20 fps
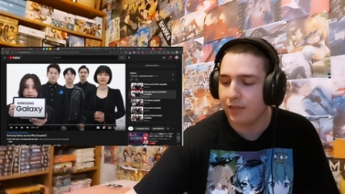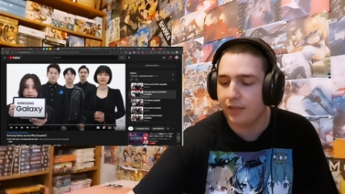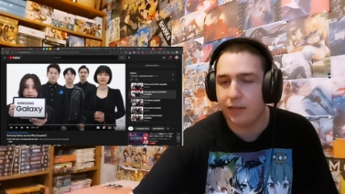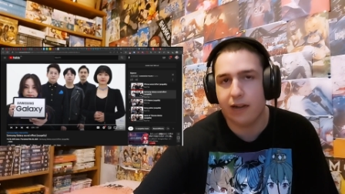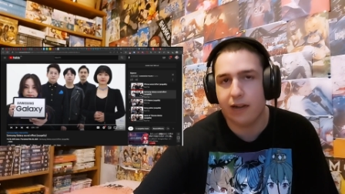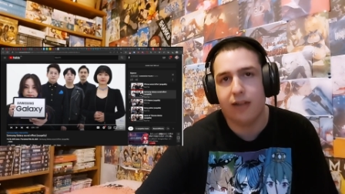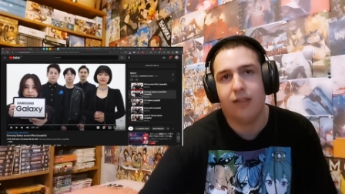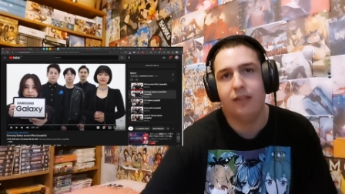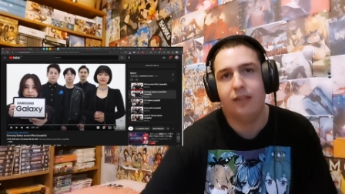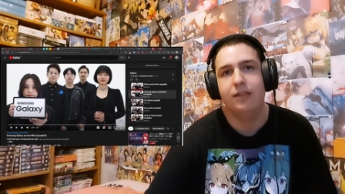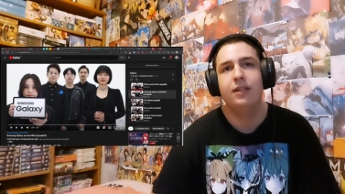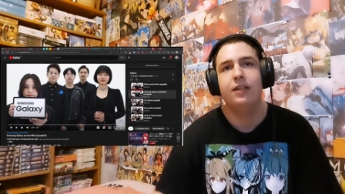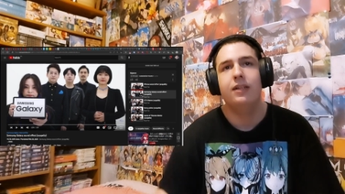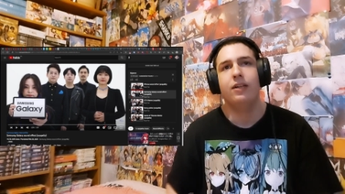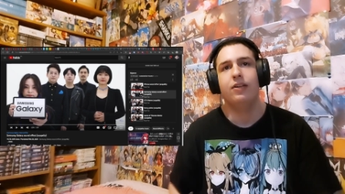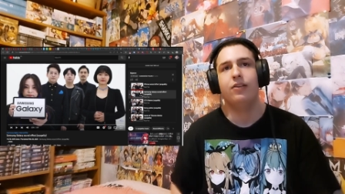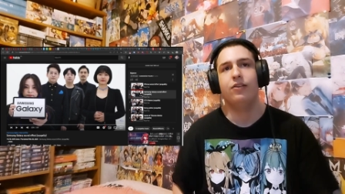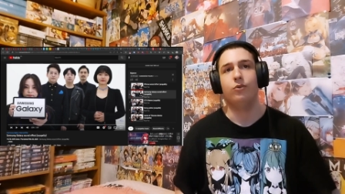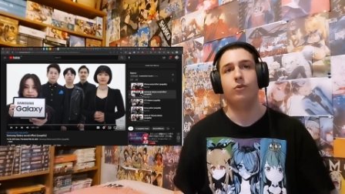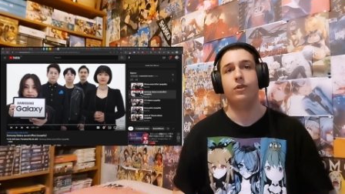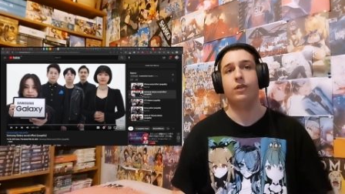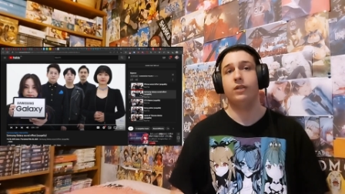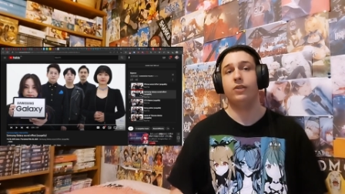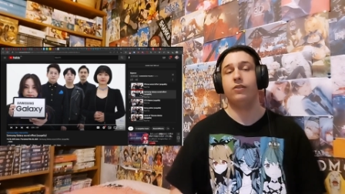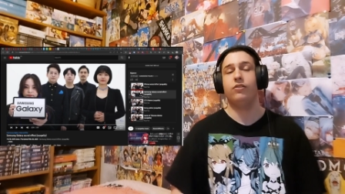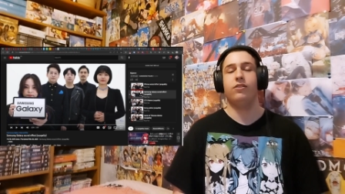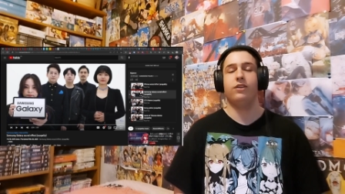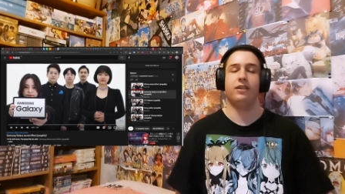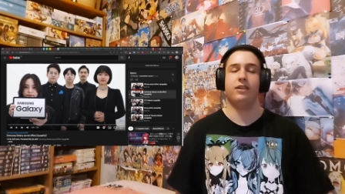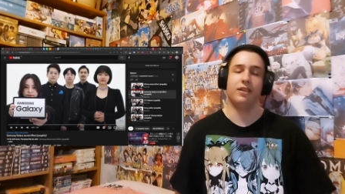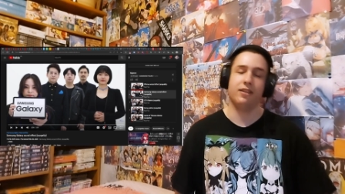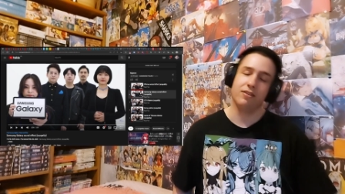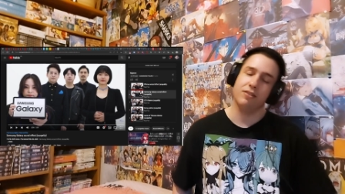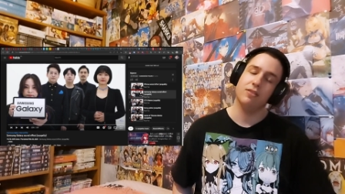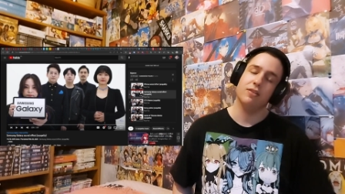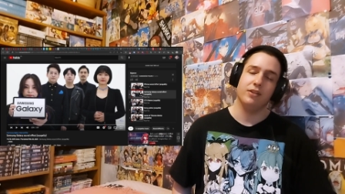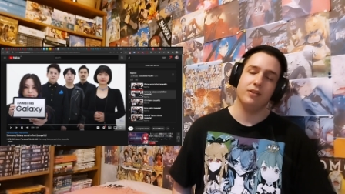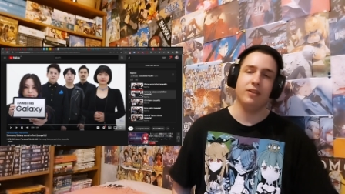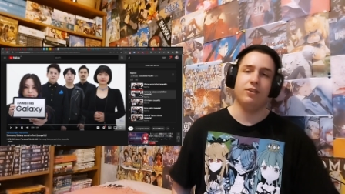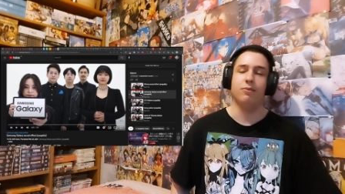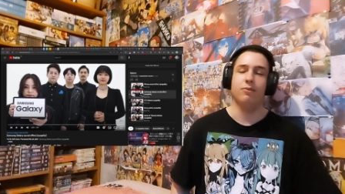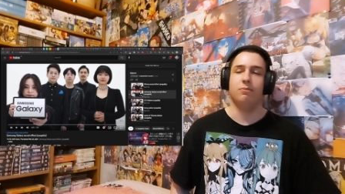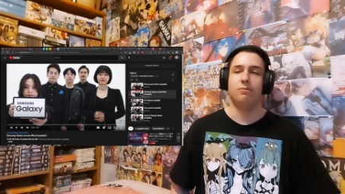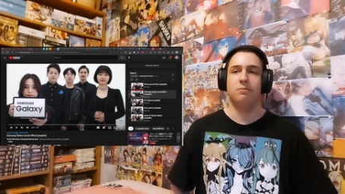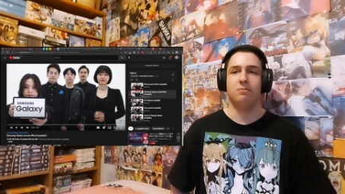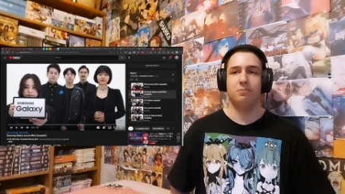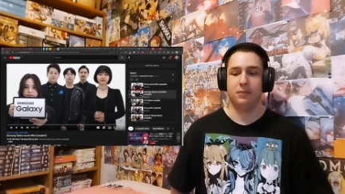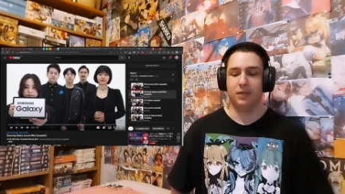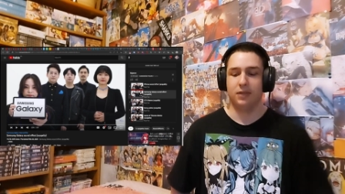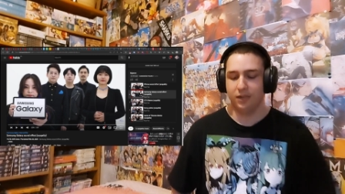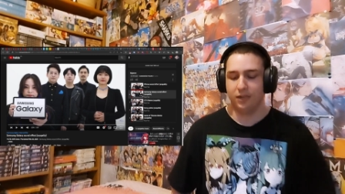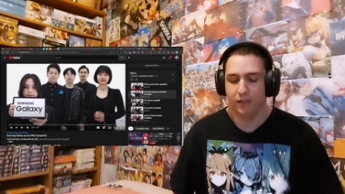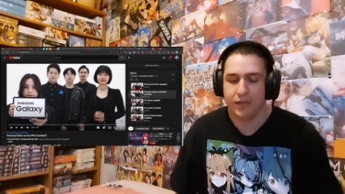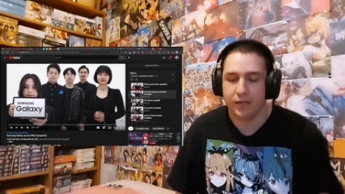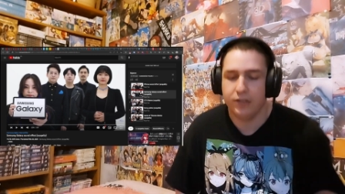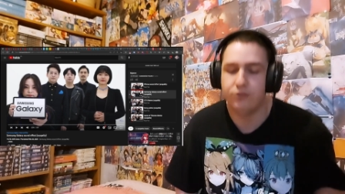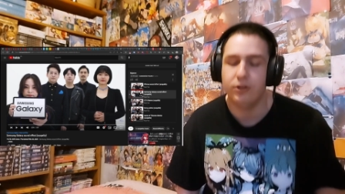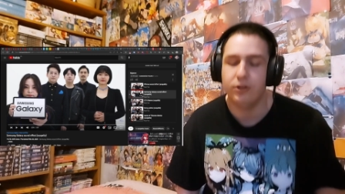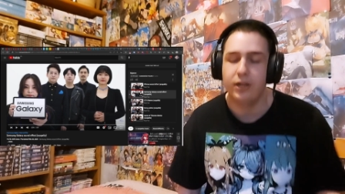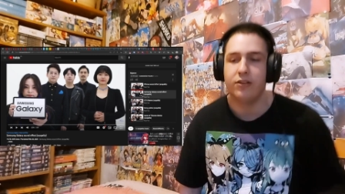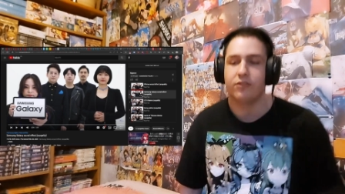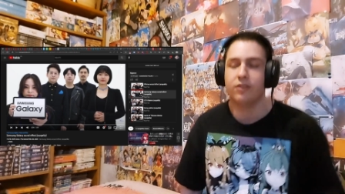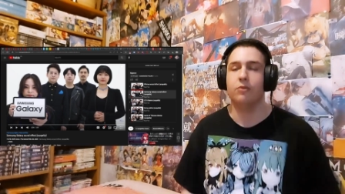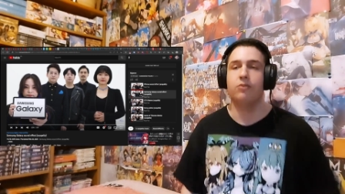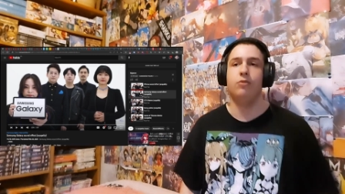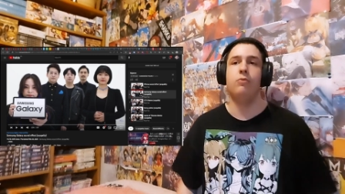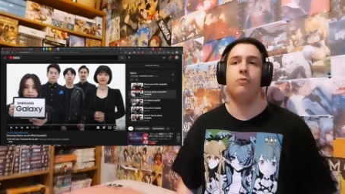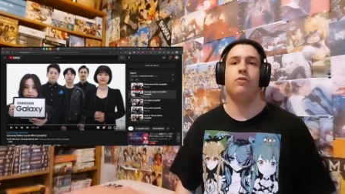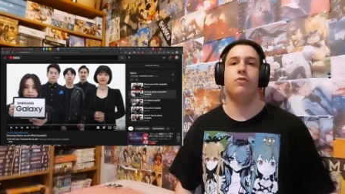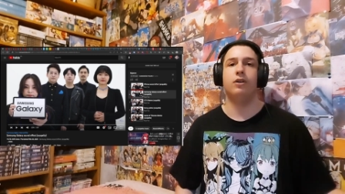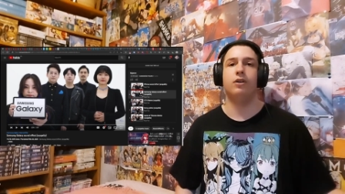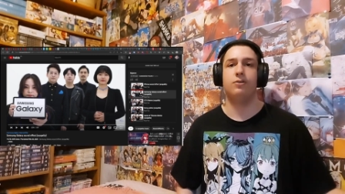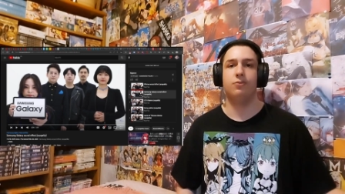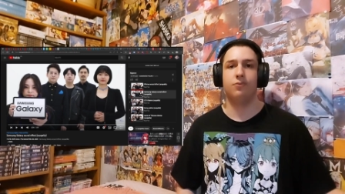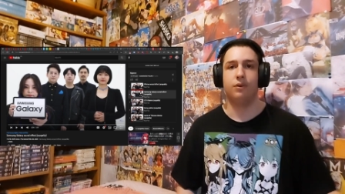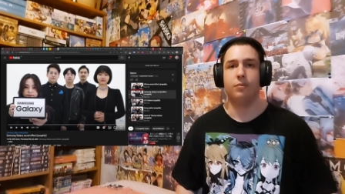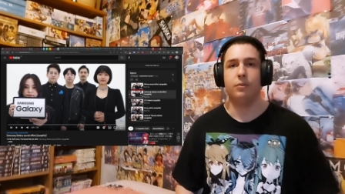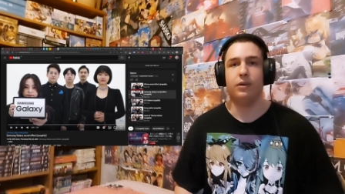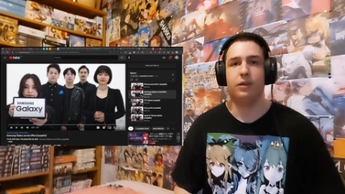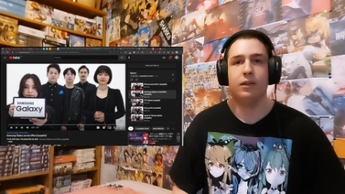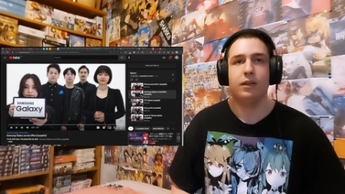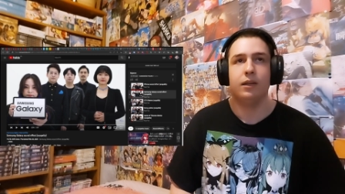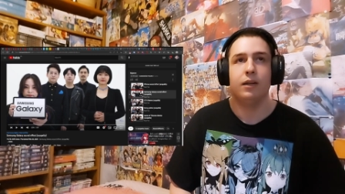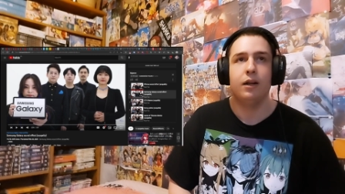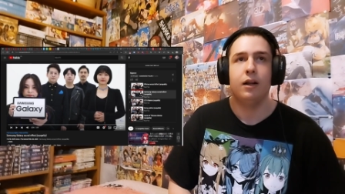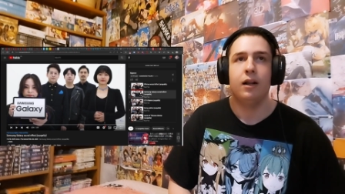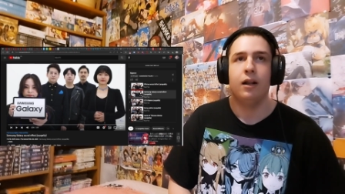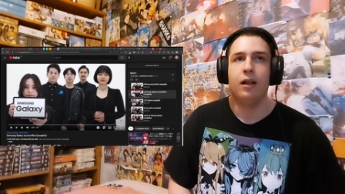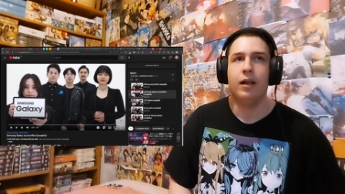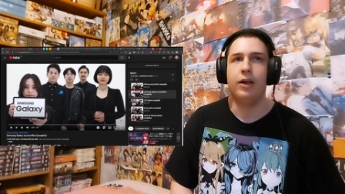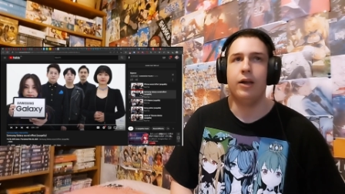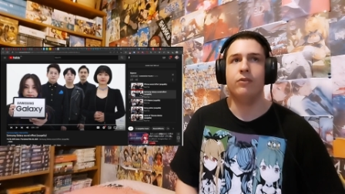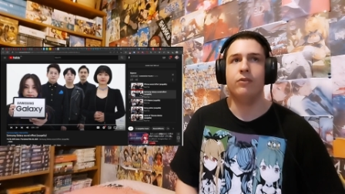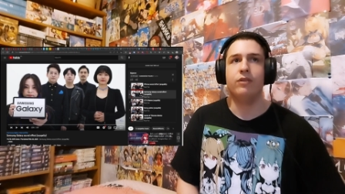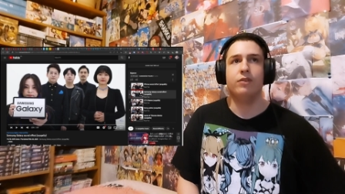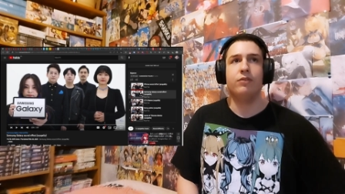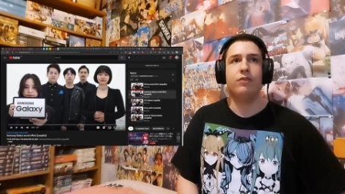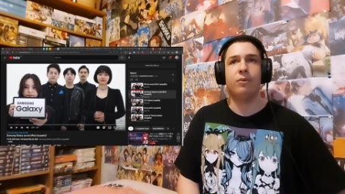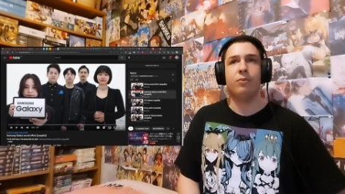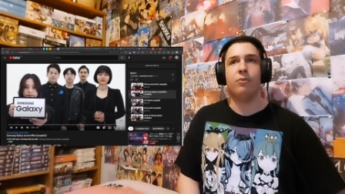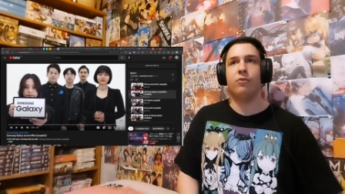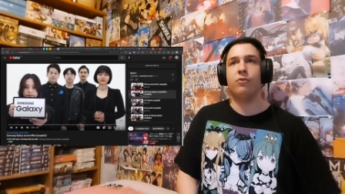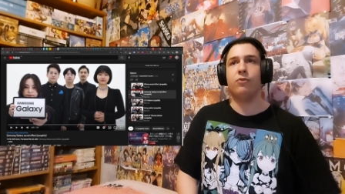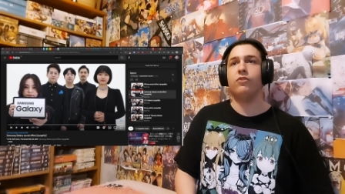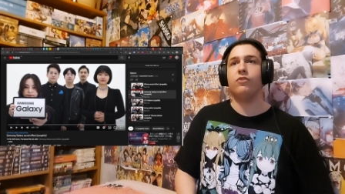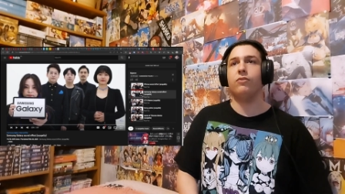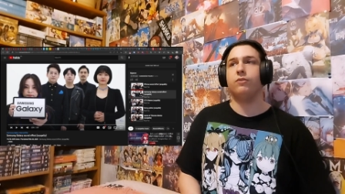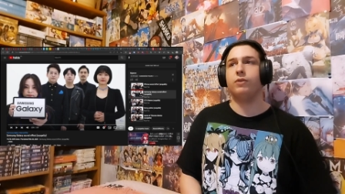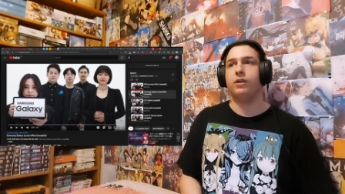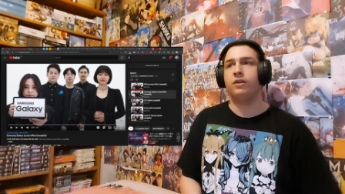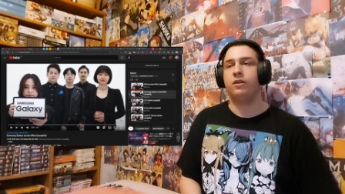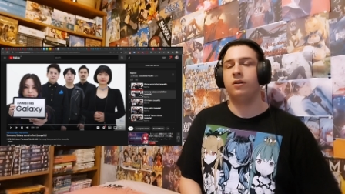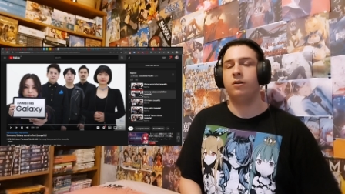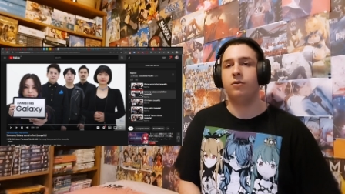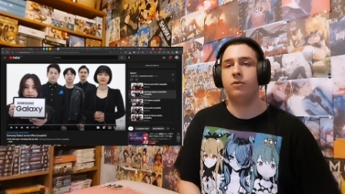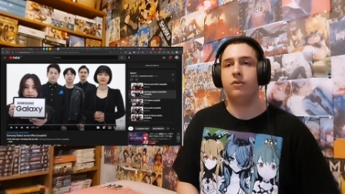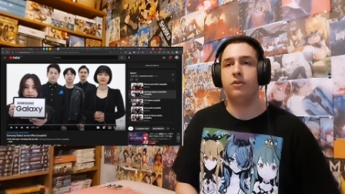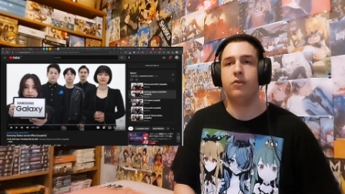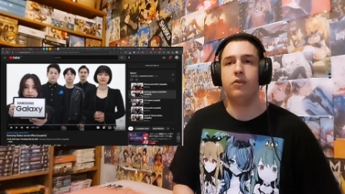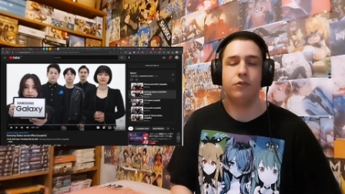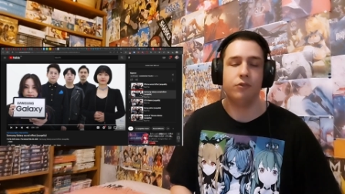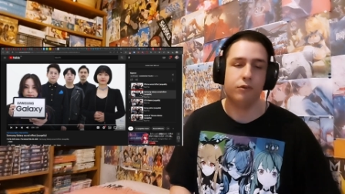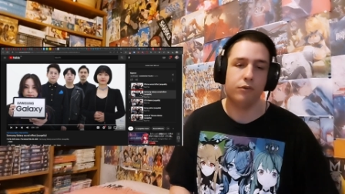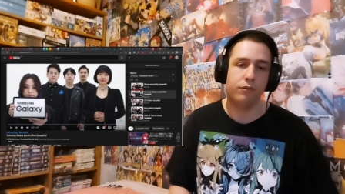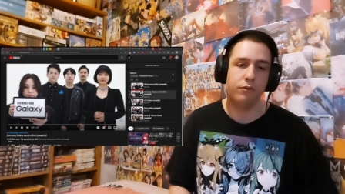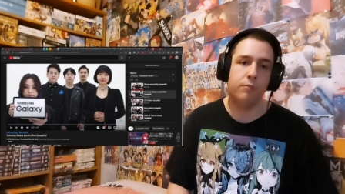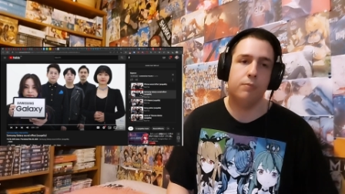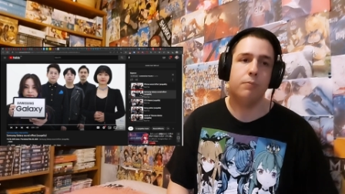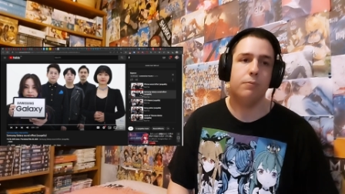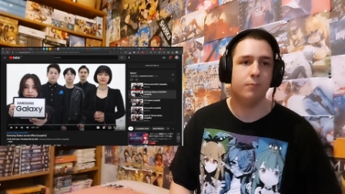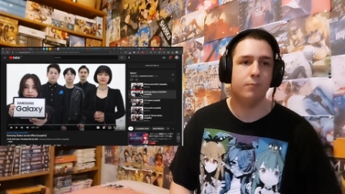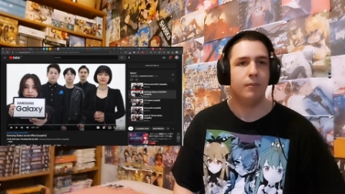Yeah. So all that to say that, you know, I do like Samsung stuff. I mean, I don't have a Samsung T V right now, but I used to.